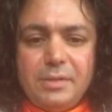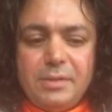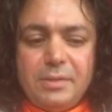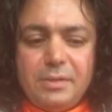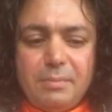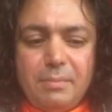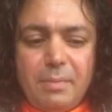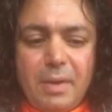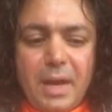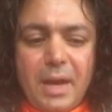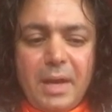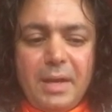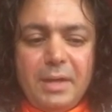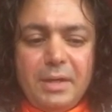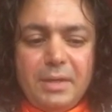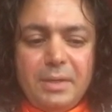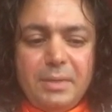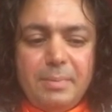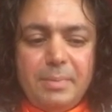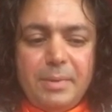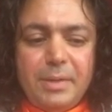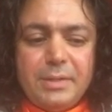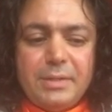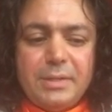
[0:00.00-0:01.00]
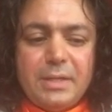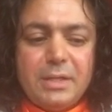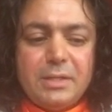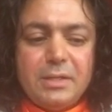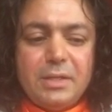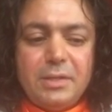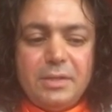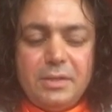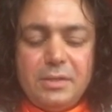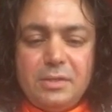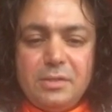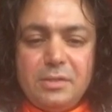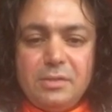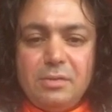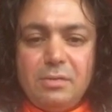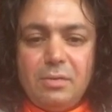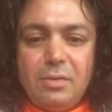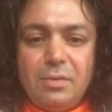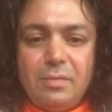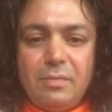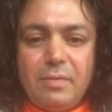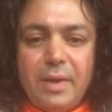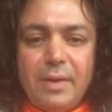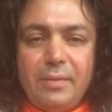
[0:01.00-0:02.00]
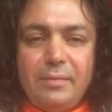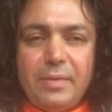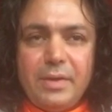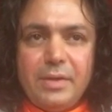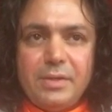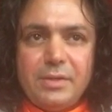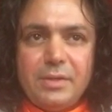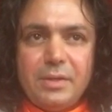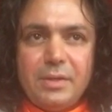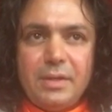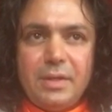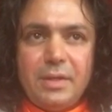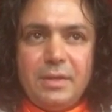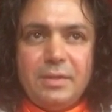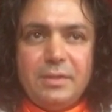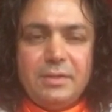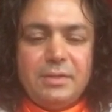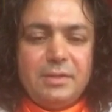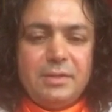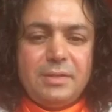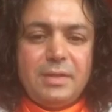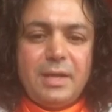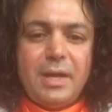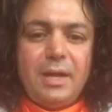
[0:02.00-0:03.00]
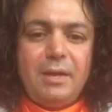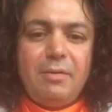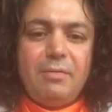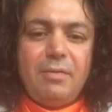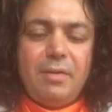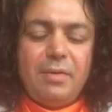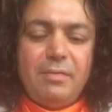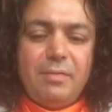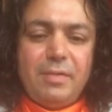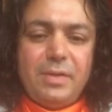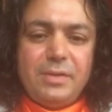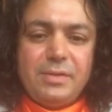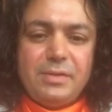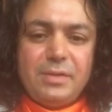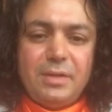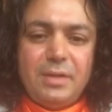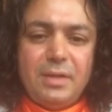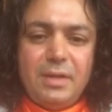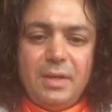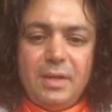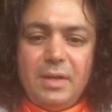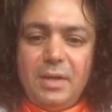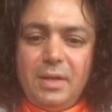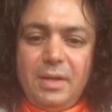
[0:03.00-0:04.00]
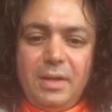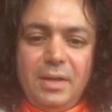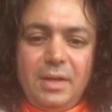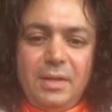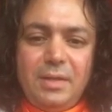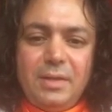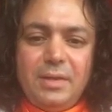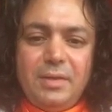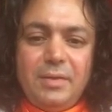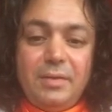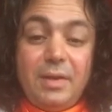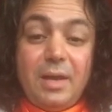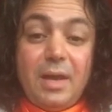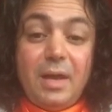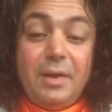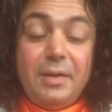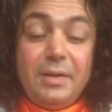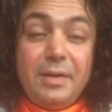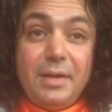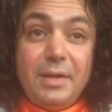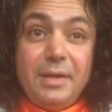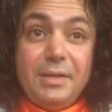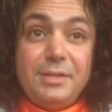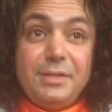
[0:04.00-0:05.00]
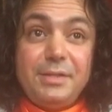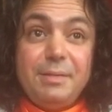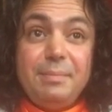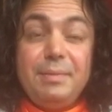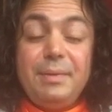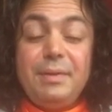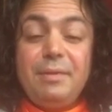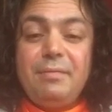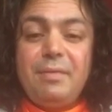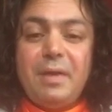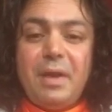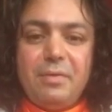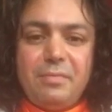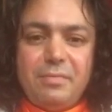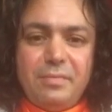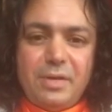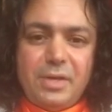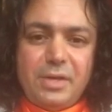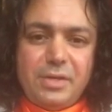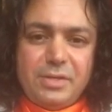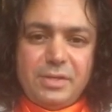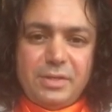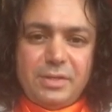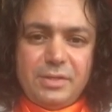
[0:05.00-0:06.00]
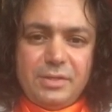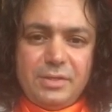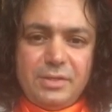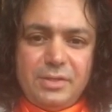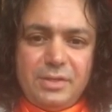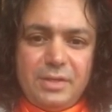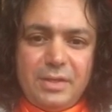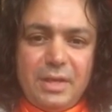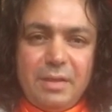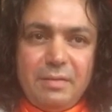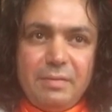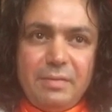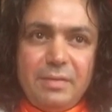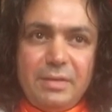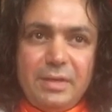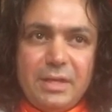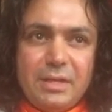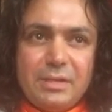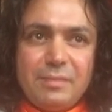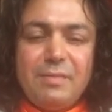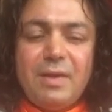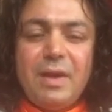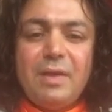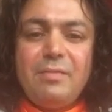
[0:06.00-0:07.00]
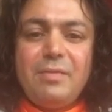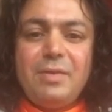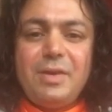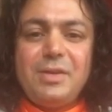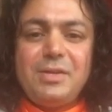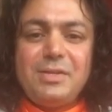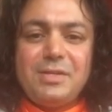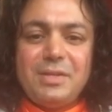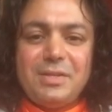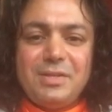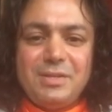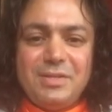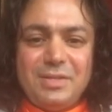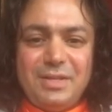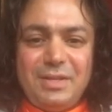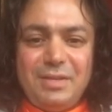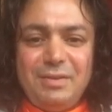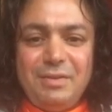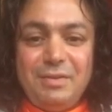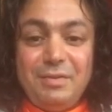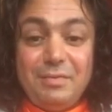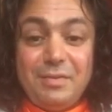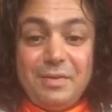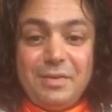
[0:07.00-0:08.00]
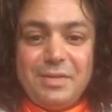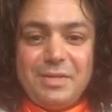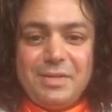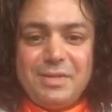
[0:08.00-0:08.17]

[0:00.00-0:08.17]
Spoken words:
mind interprets as this is lower vibration and this is higher vibration. In the reality, it's simply vibrations. Everything is vibrations. The universe